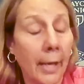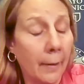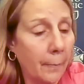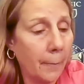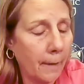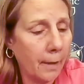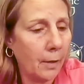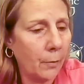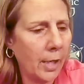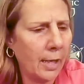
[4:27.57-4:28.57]
Yeah.
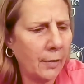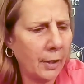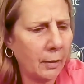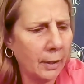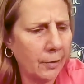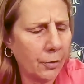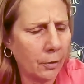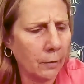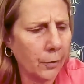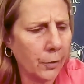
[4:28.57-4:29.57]
We had, I think, 11
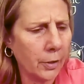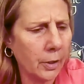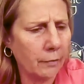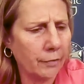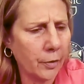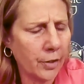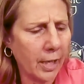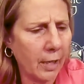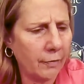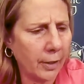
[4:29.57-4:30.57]
turnovers in the
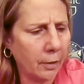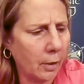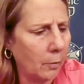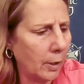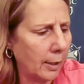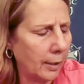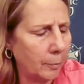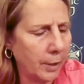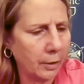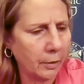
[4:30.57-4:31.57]
first half. I don't know what it
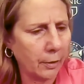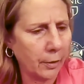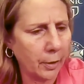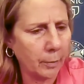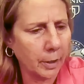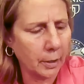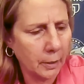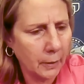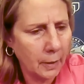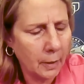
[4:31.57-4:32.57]
ended up being in the third,
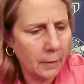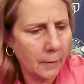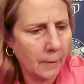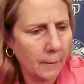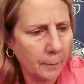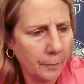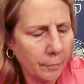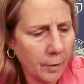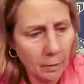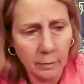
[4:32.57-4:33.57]
but
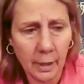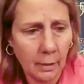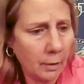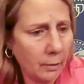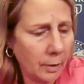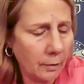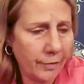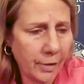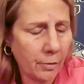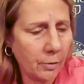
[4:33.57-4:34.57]

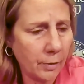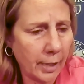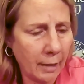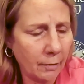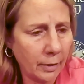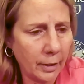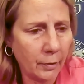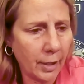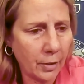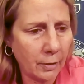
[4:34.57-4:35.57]
they're physical. They got
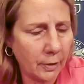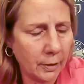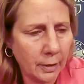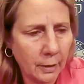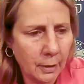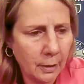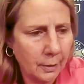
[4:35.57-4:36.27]
really aggressive. And,